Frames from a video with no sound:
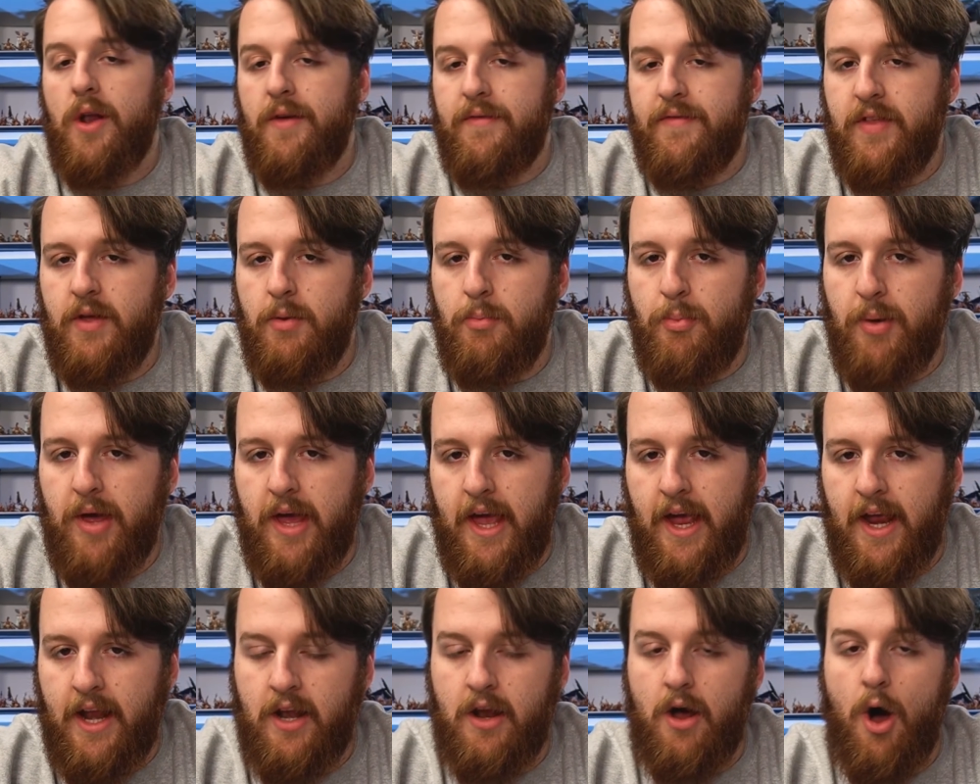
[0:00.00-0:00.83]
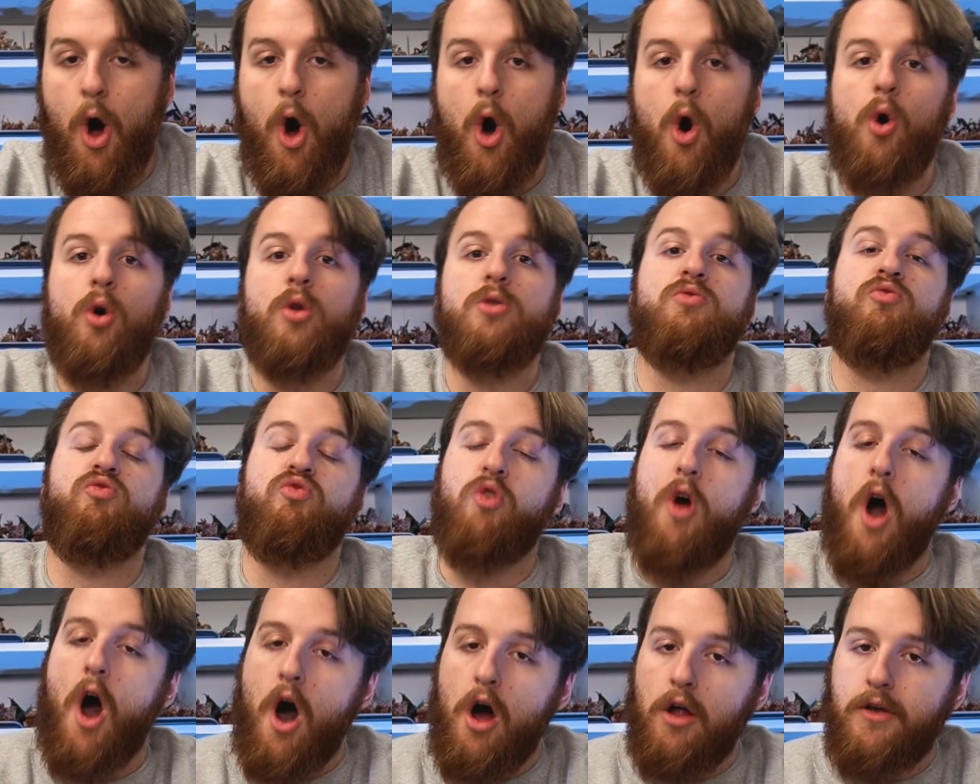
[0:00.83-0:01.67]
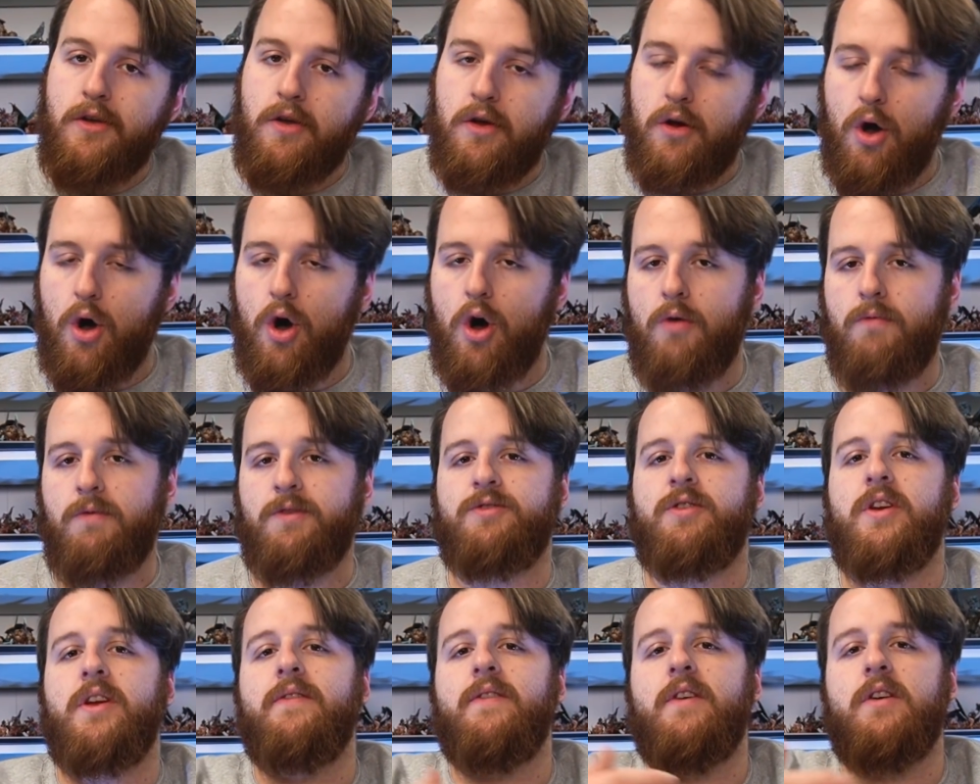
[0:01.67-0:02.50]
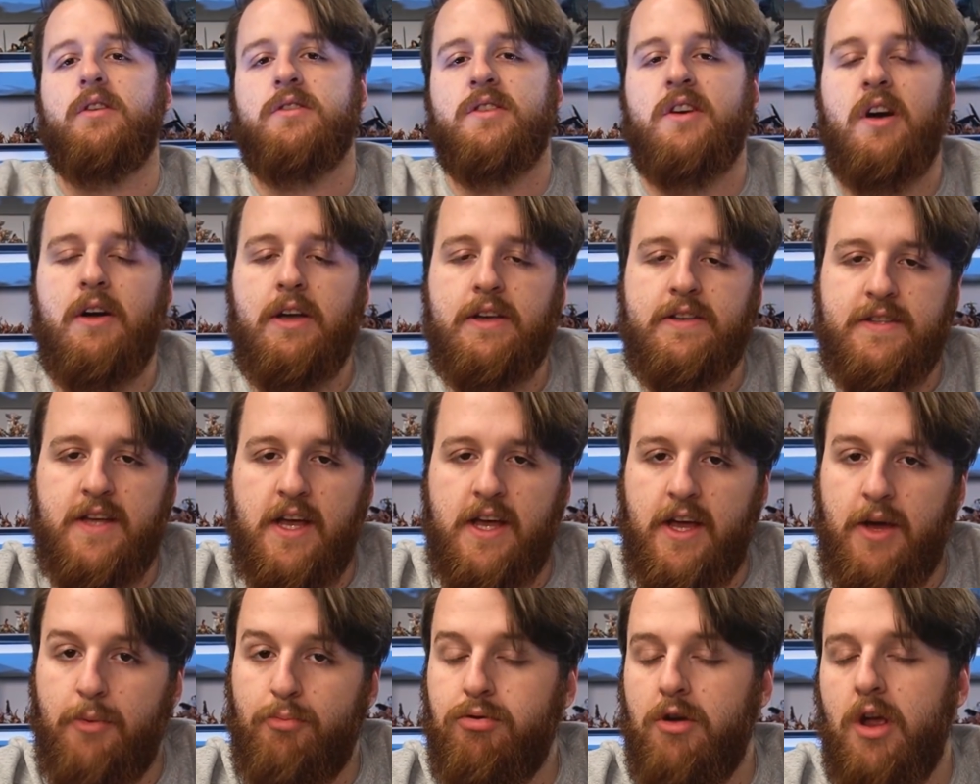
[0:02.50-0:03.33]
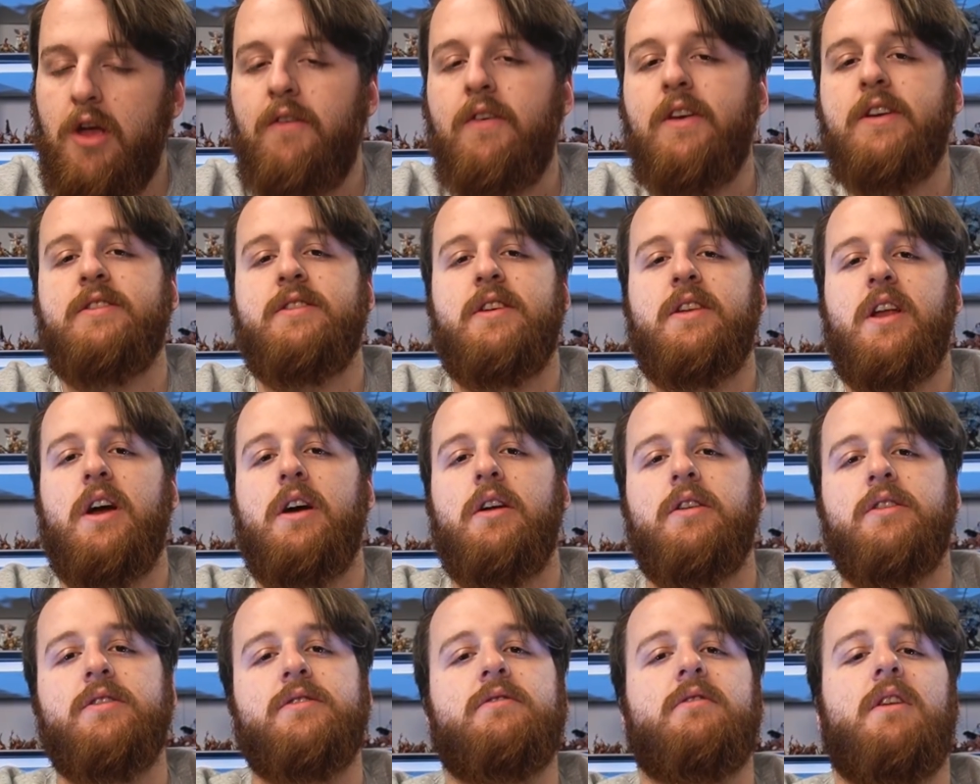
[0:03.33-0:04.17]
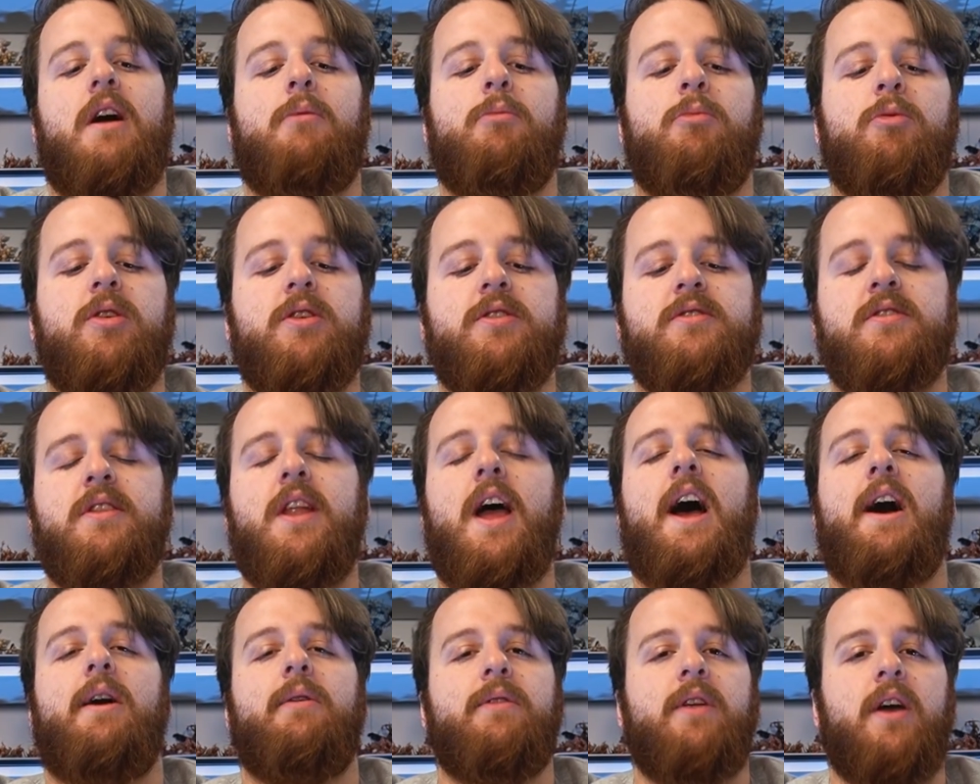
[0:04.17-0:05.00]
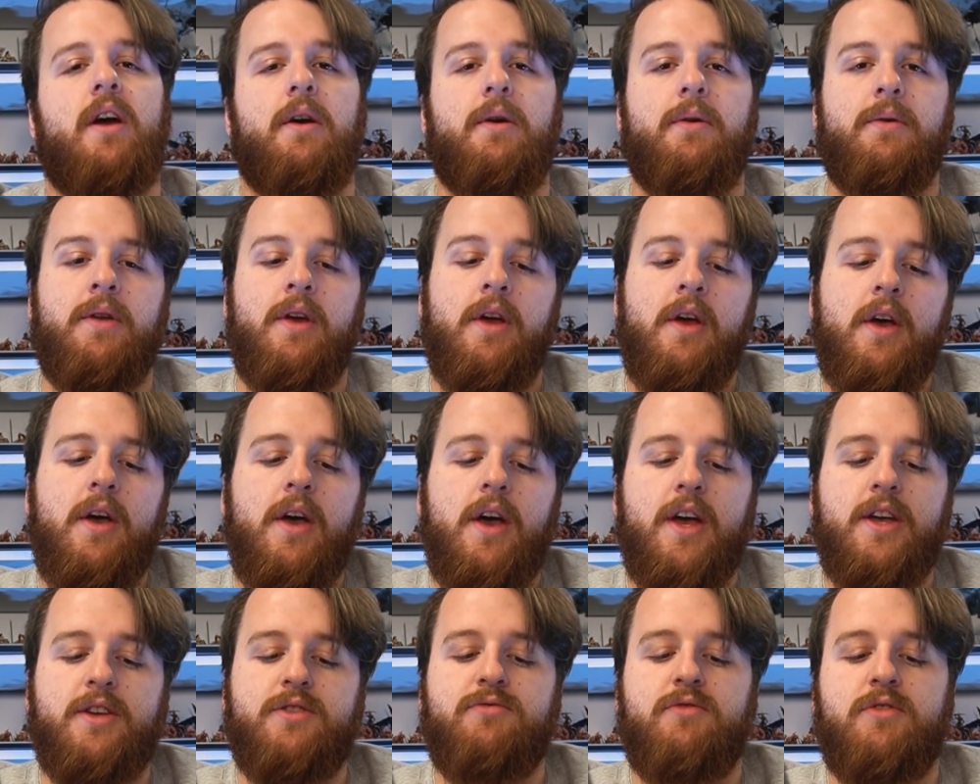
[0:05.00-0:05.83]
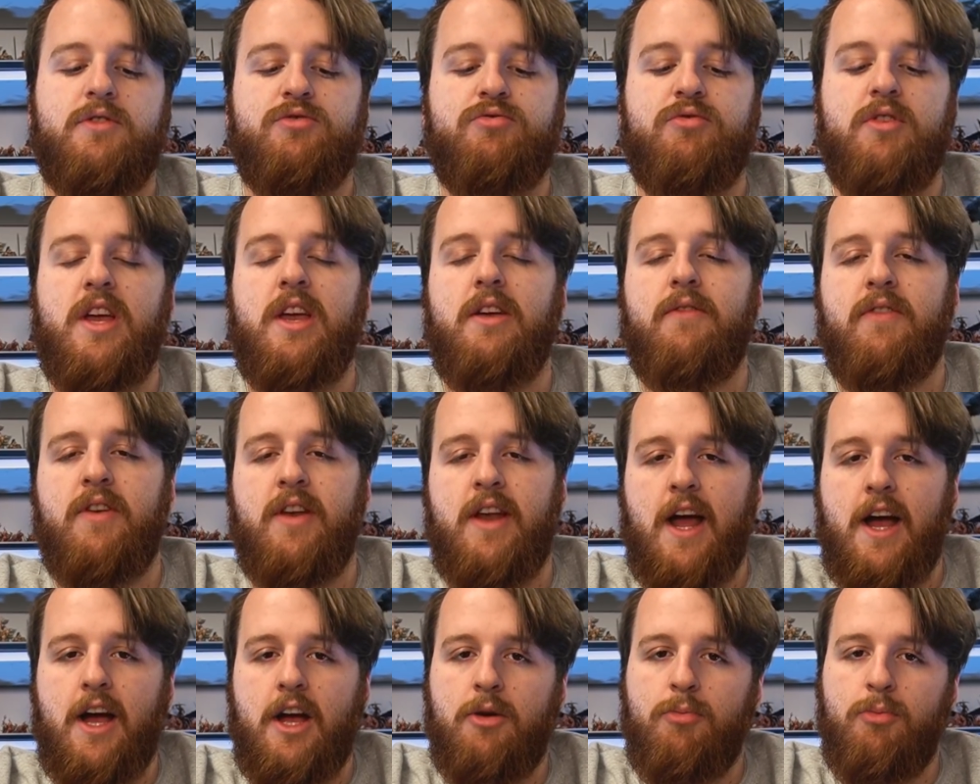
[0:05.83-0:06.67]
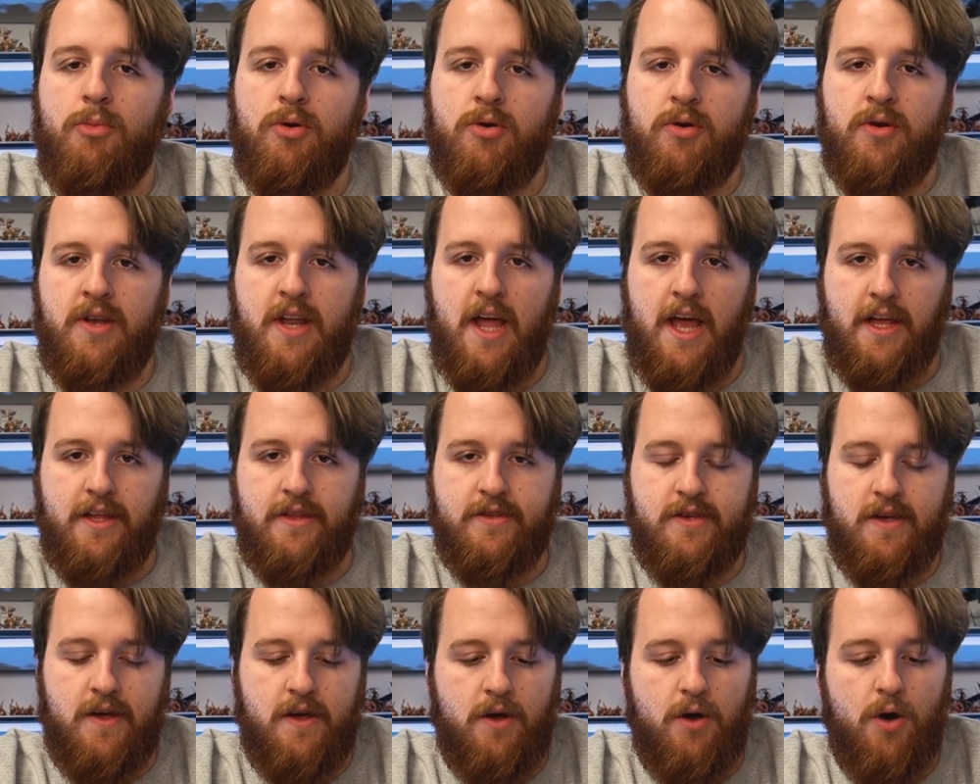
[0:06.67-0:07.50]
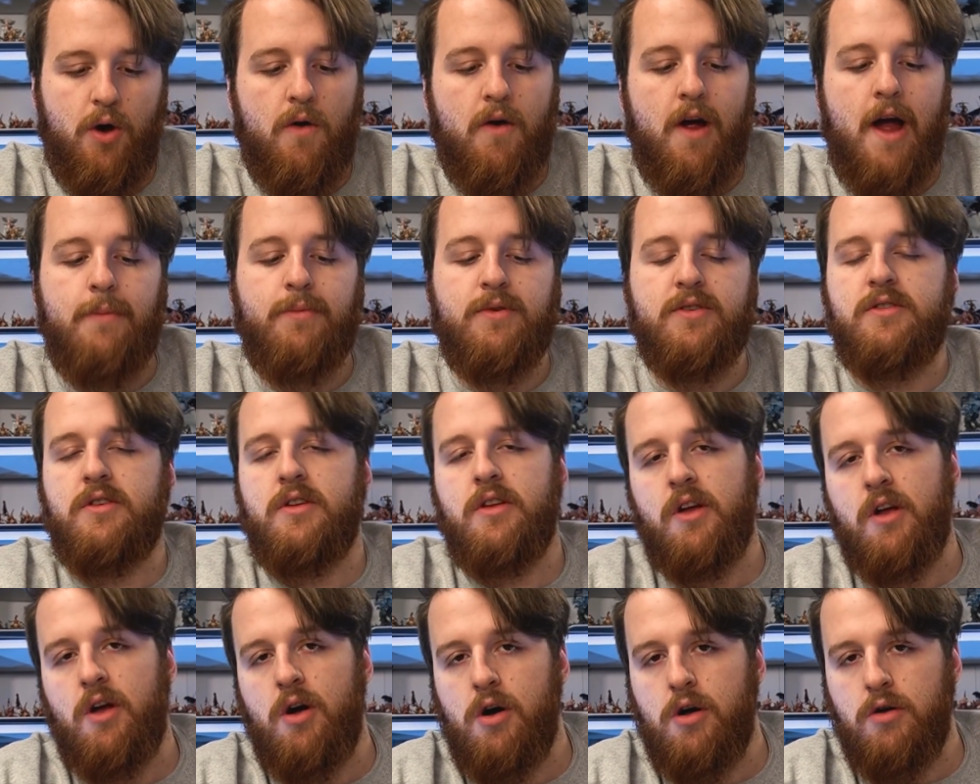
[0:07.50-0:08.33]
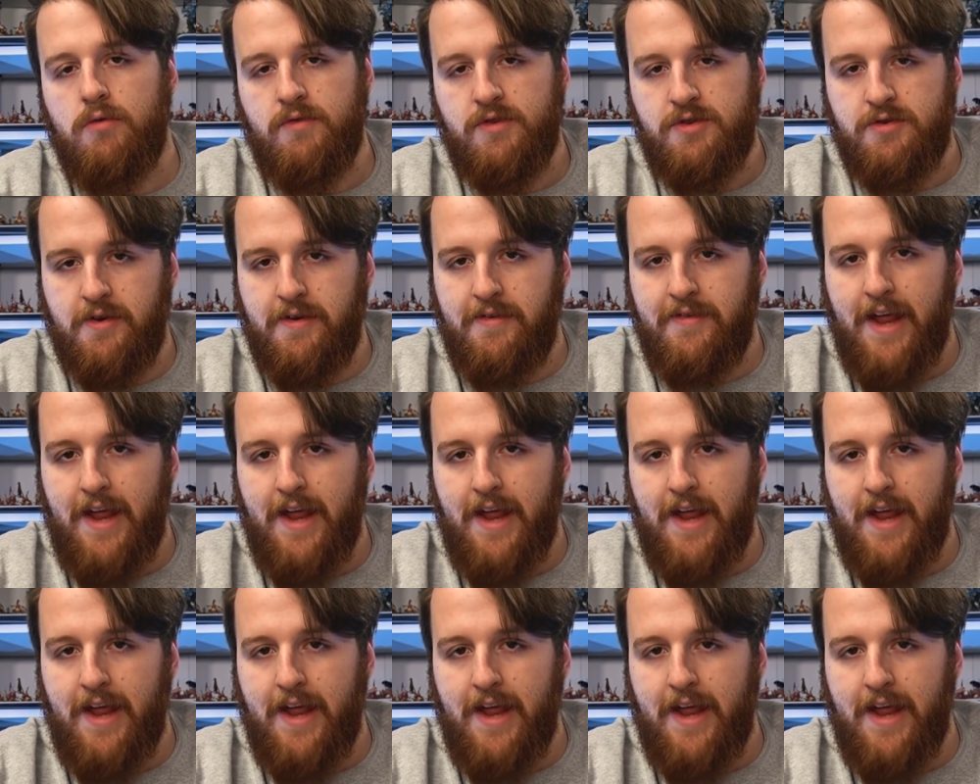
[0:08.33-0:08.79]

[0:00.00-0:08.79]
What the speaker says: of them being Old ROD, or Retrieve Octized Data, previously known as Scramblers, now known as Retrieve Nakmun Data, or I'm just going to call Retrieve